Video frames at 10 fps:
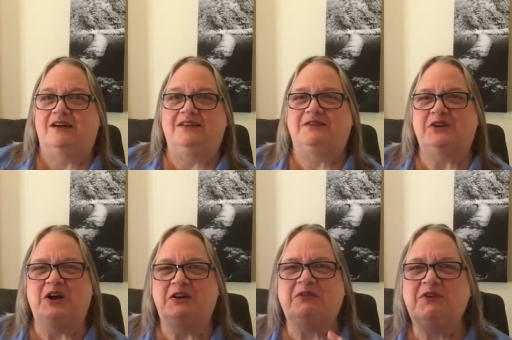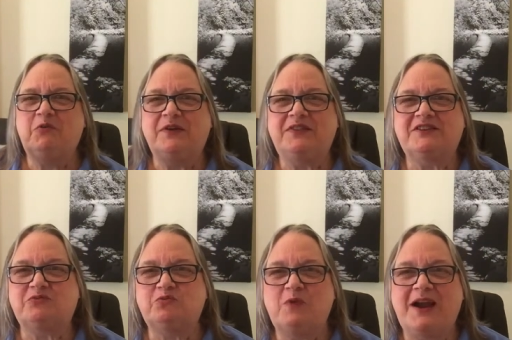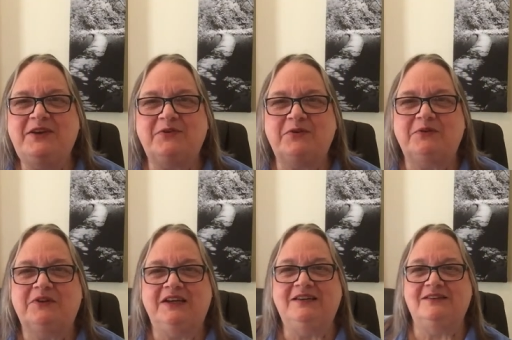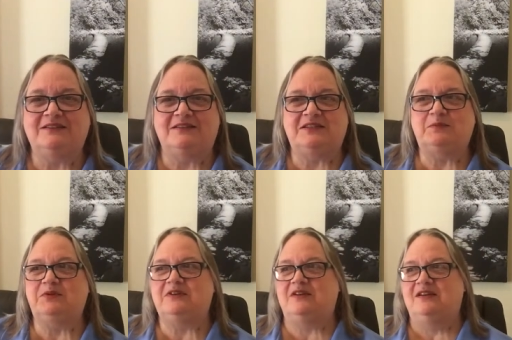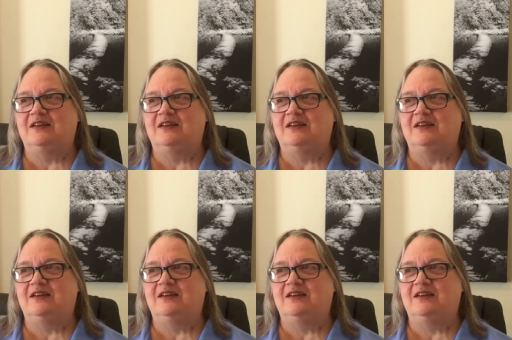I don't know what this writer is, but